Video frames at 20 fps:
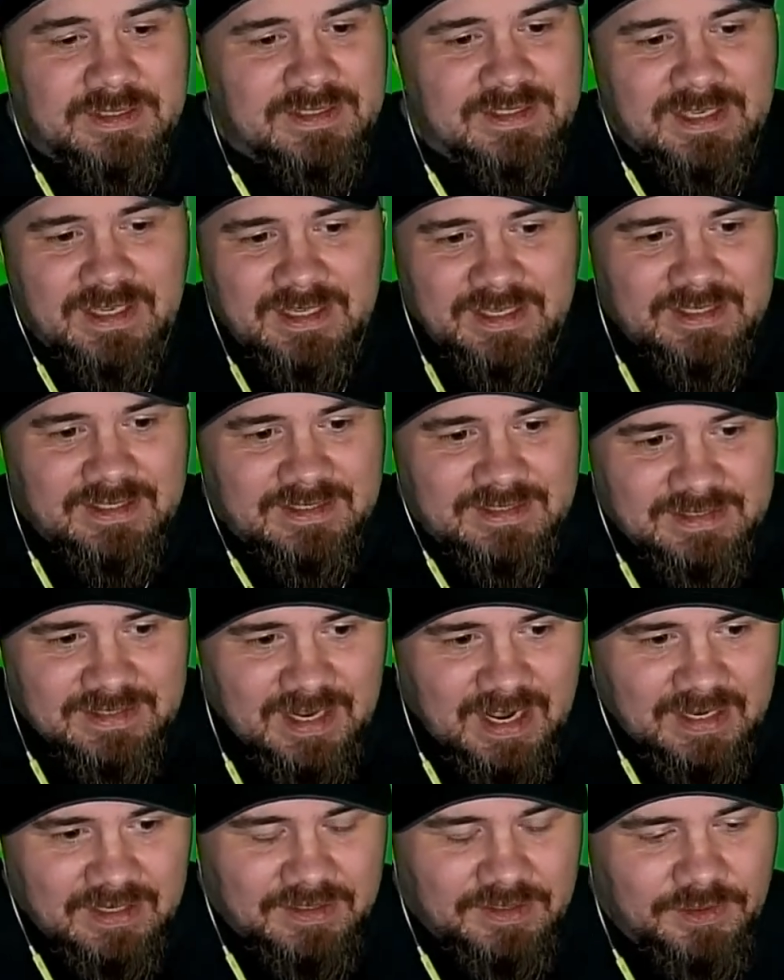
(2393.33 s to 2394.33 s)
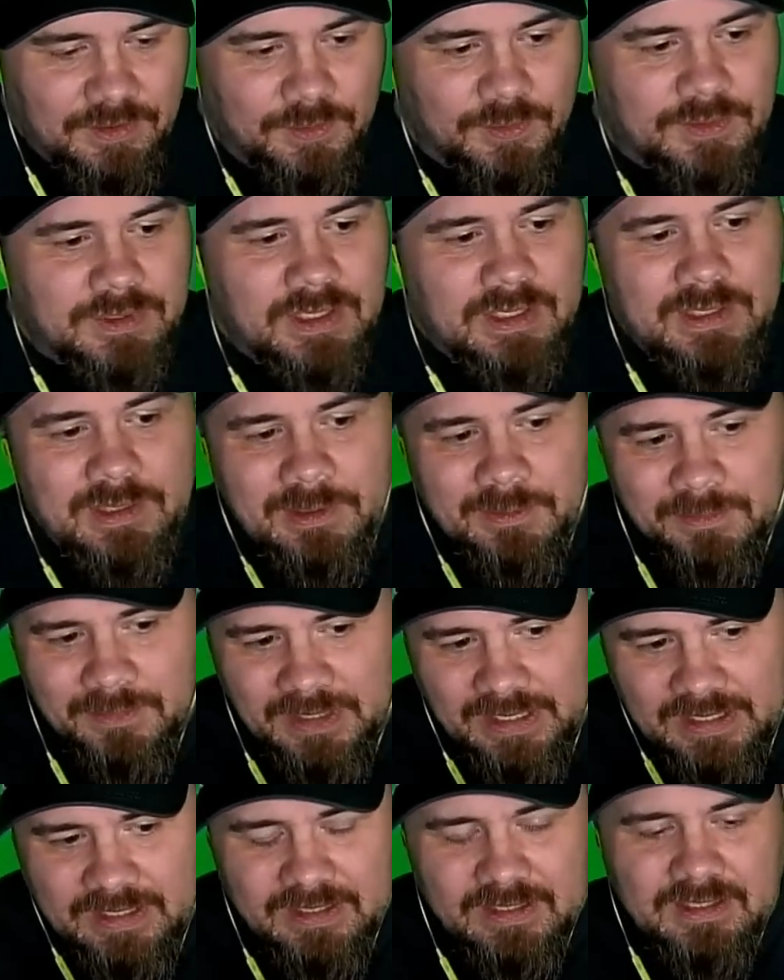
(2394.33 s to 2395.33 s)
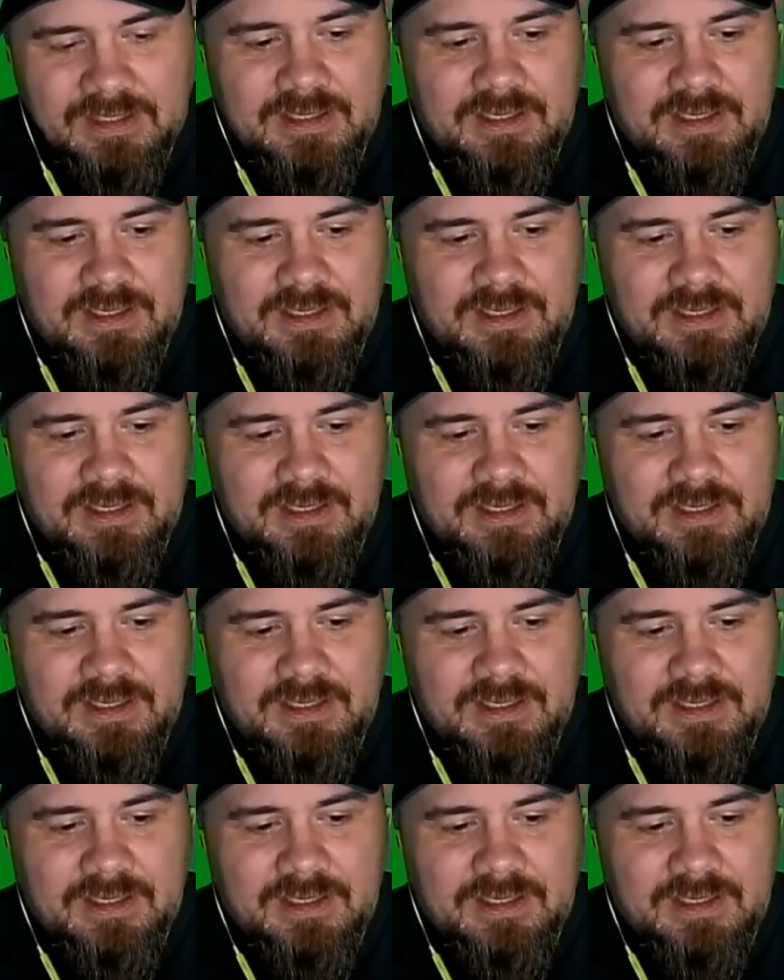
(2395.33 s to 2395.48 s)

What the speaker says: It's not like it's not in use, but